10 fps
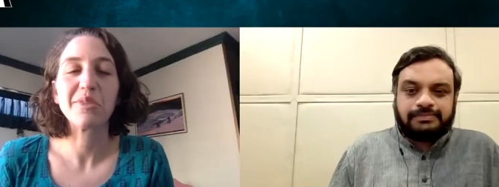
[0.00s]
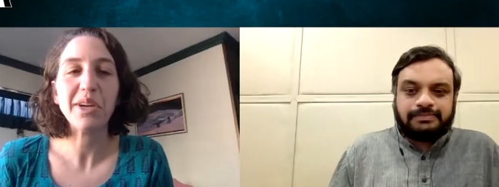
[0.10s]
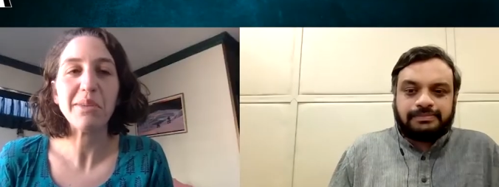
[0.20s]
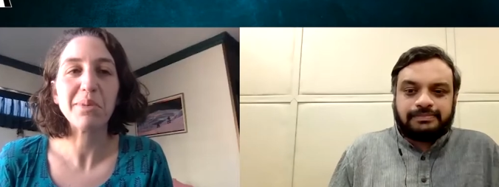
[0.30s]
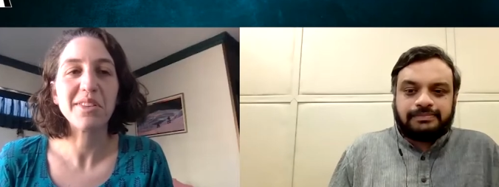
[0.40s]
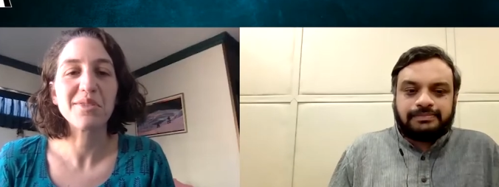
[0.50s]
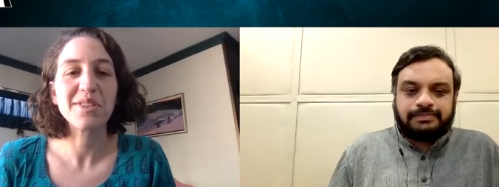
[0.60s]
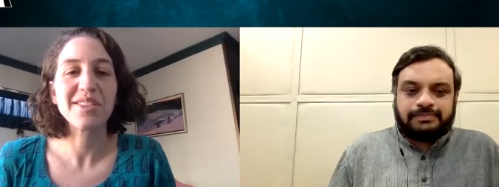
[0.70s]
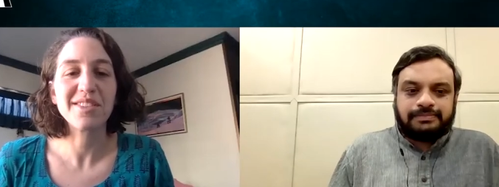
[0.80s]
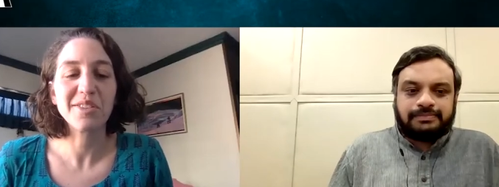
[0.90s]
Speaker 1: way. But there's
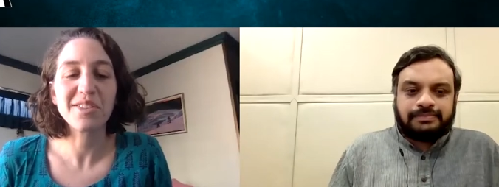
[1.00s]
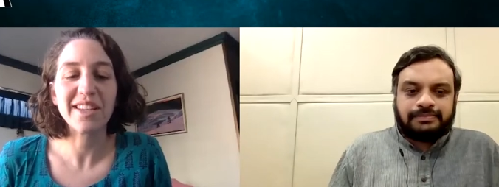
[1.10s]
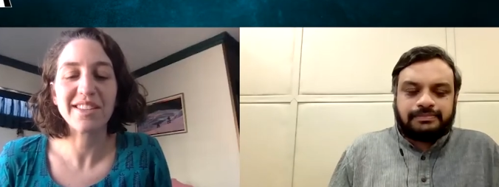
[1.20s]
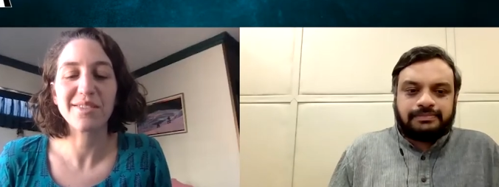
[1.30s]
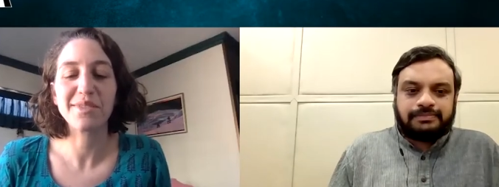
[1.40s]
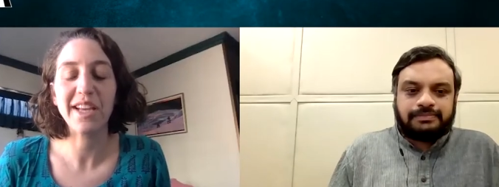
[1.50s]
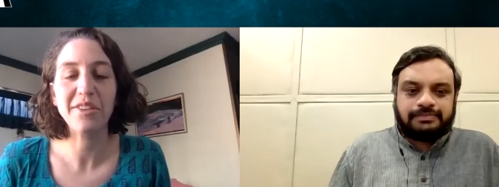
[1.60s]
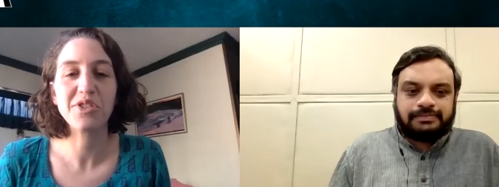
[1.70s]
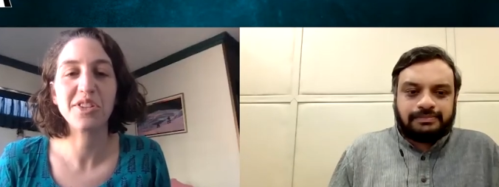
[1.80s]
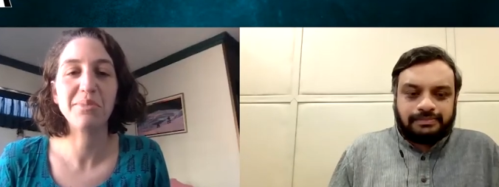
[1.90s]
a certain sense of
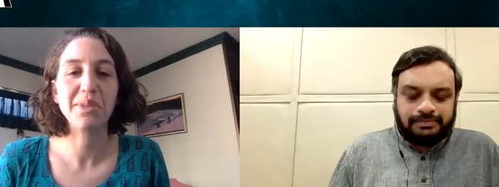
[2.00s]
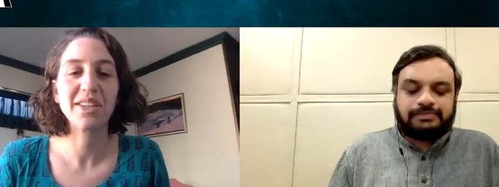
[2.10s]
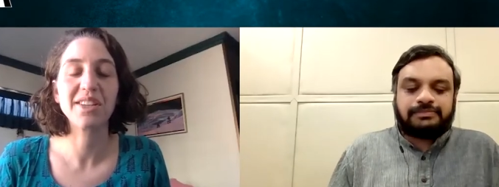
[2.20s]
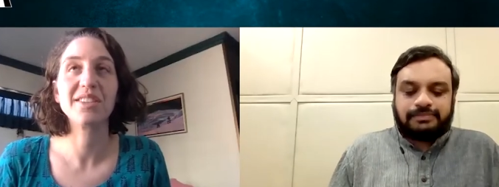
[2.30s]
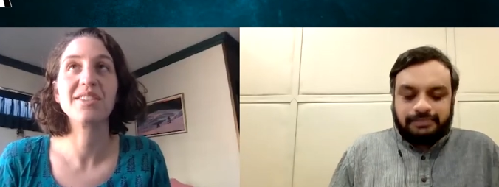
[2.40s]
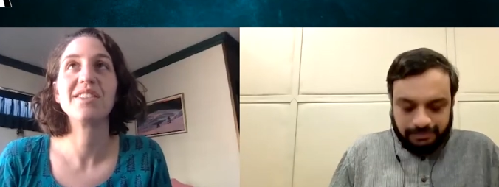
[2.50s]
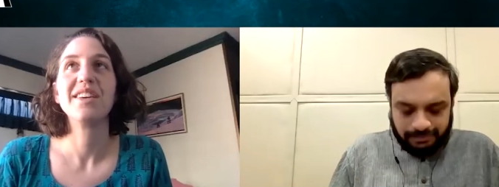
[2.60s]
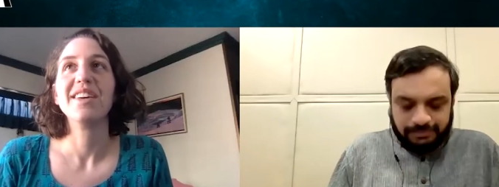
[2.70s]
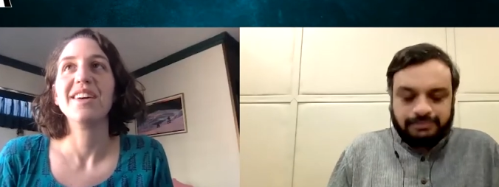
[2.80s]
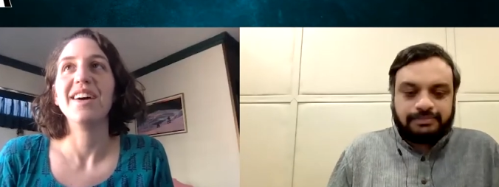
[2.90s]
tension because
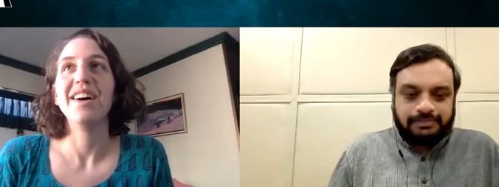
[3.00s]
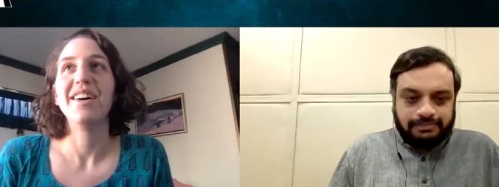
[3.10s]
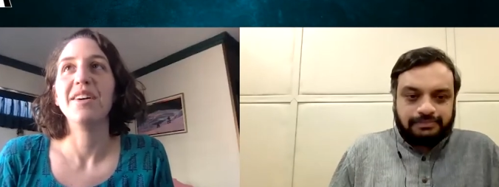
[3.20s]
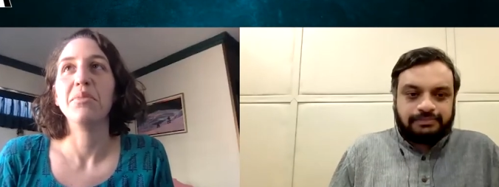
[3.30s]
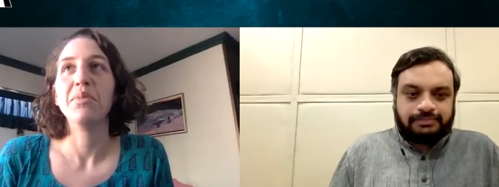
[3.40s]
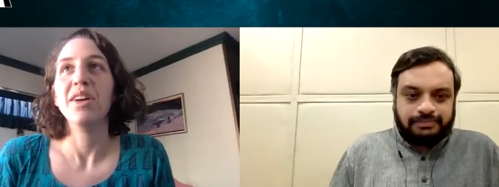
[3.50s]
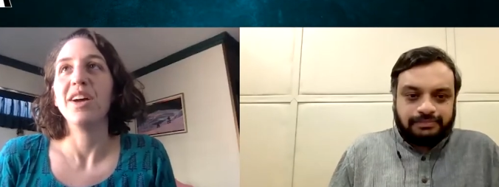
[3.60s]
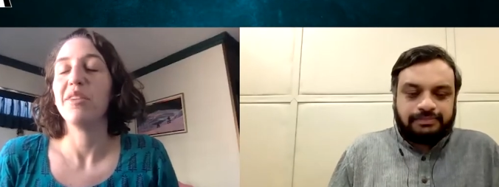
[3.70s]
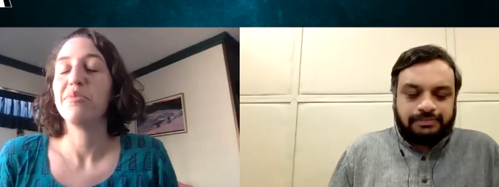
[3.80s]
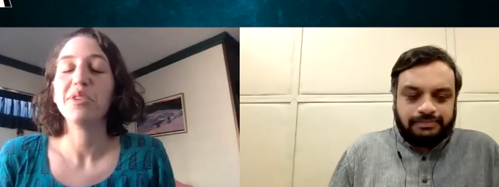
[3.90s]
of
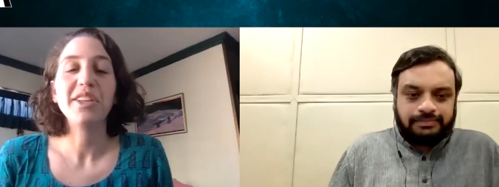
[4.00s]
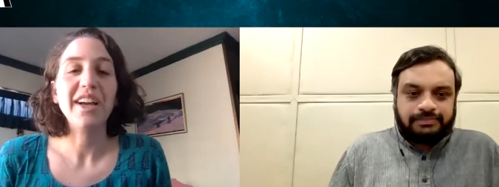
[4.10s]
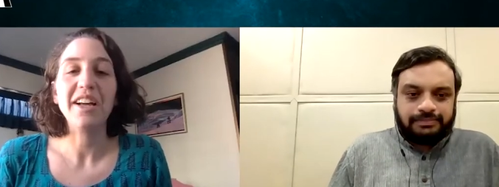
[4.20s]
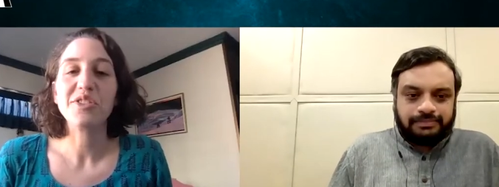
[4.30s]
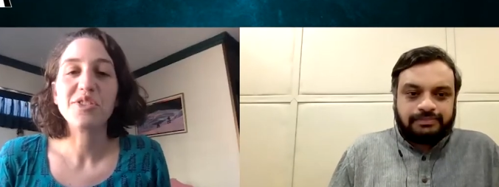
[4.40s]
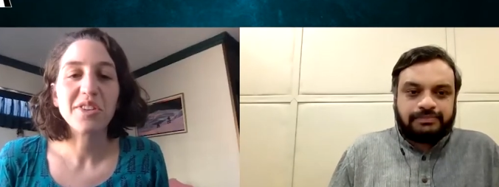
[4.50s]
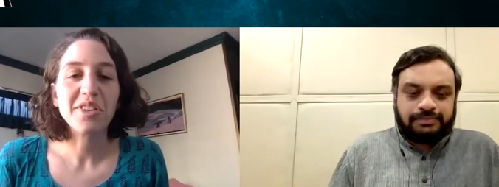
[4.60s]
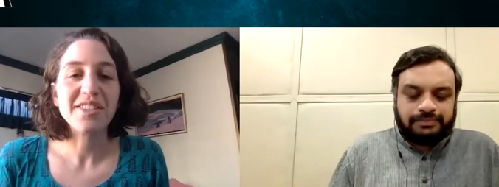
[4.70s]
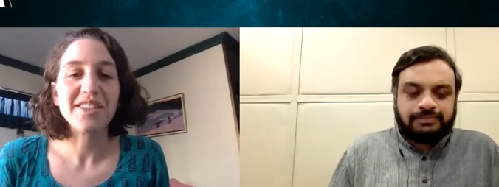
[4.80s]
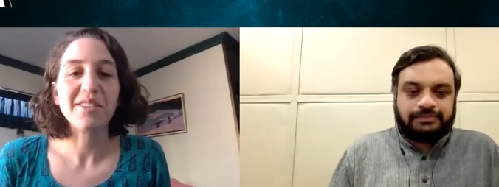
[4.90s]
really
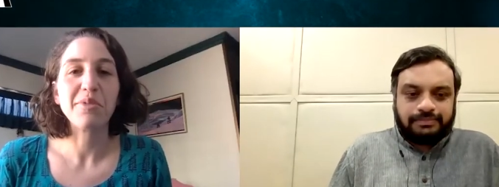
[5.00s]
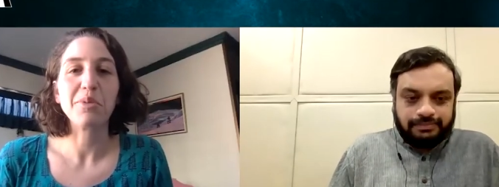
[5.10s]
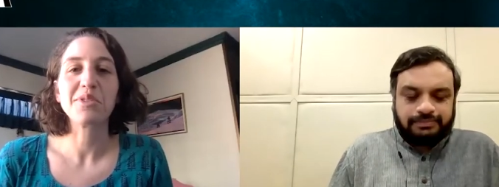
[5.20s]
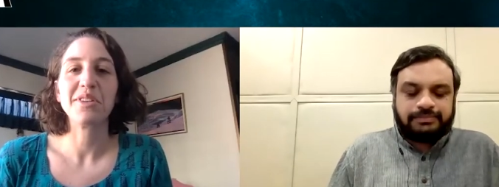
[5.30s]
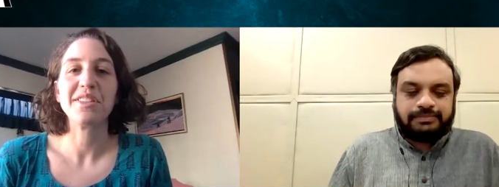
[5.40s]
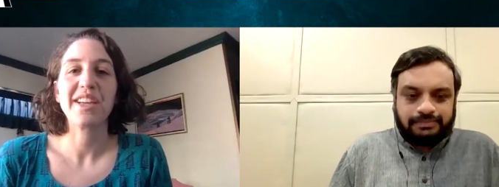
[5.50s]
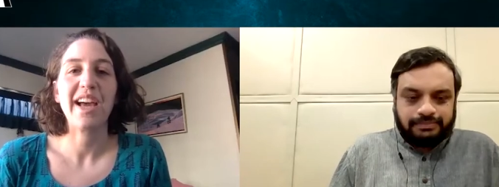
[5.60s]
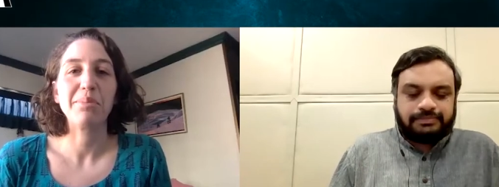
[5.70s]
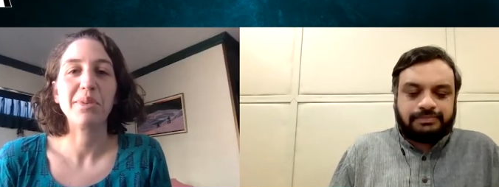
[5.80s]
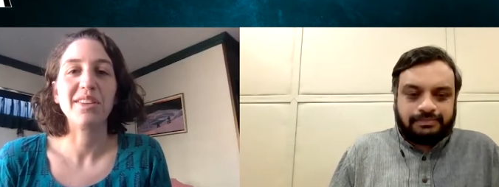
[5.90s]
uncertainty of what was going to
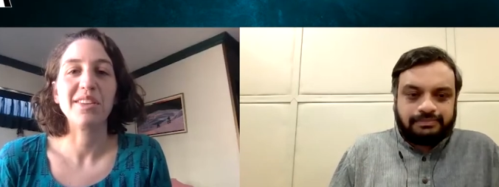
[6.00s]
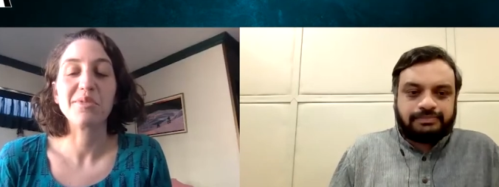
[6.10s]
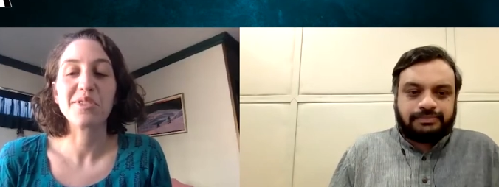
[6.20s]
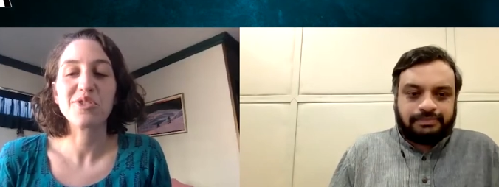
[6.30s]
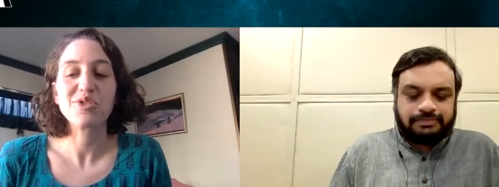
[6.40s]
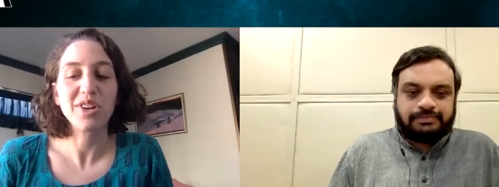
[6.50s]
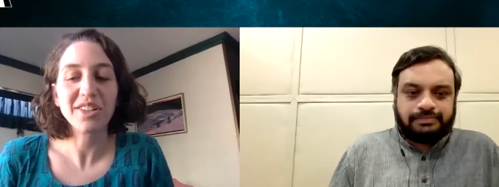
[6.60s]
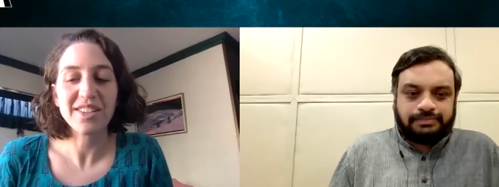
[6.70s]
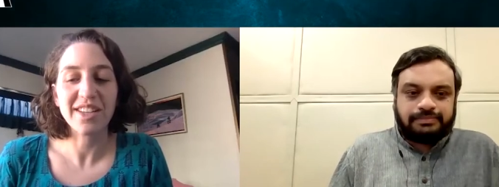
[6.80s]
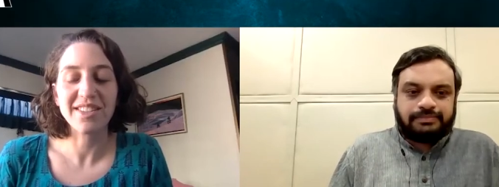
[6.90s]
happen. There was a strong
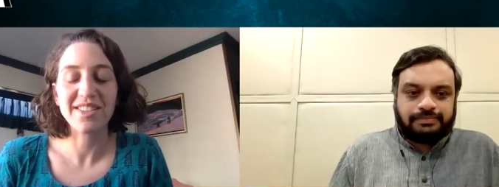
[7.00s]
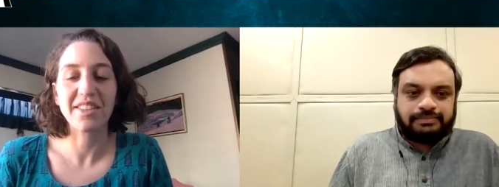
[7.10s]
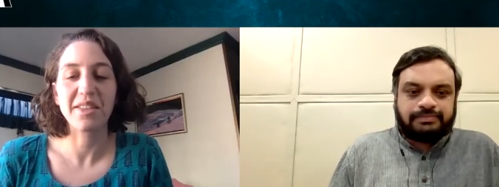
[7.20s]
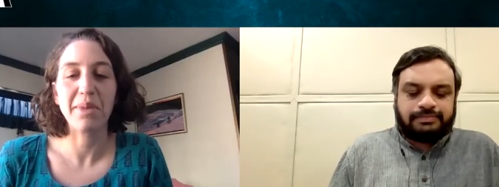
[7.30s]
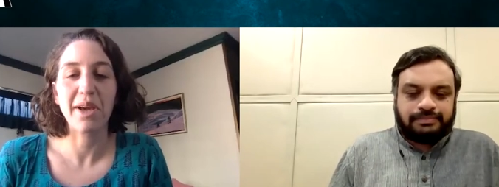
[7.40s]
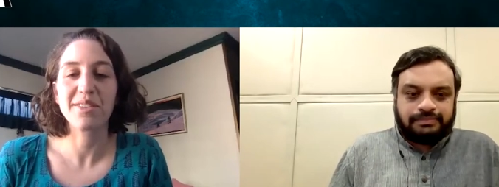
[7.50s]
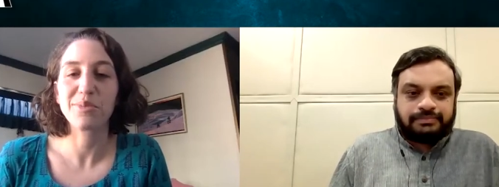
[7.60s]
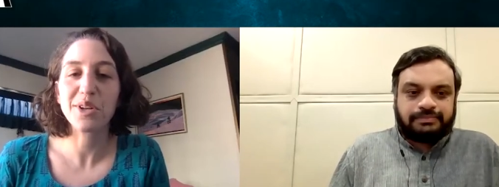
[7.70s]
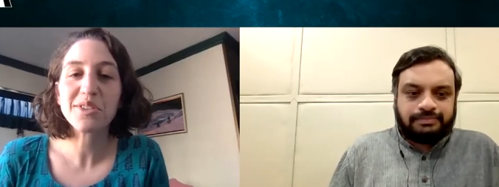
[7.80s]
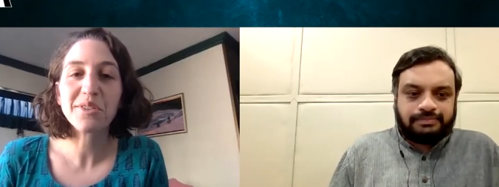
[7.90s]
sense that the MAS
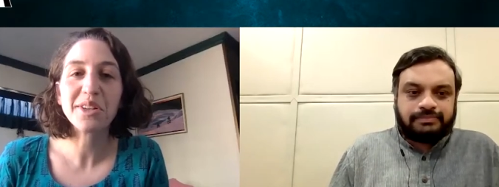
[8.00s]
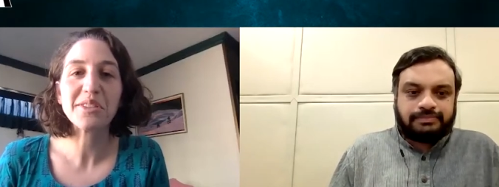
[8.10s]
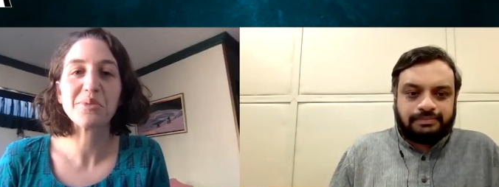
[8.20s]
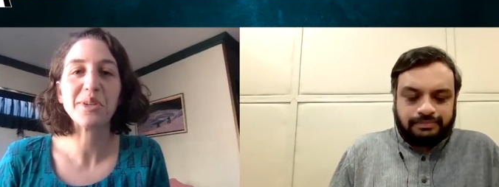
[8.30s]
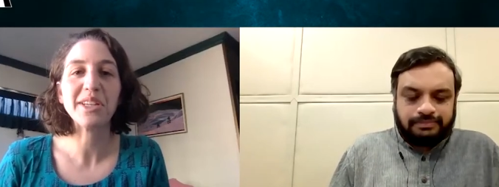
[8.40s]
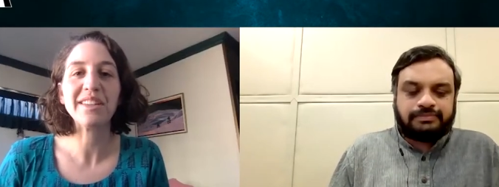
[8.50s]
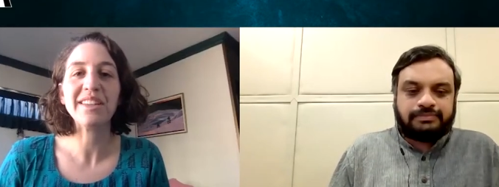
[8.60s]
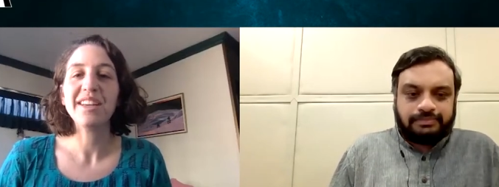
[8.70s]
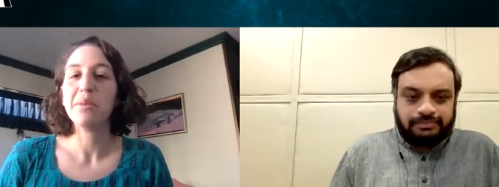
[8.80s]
was going to win.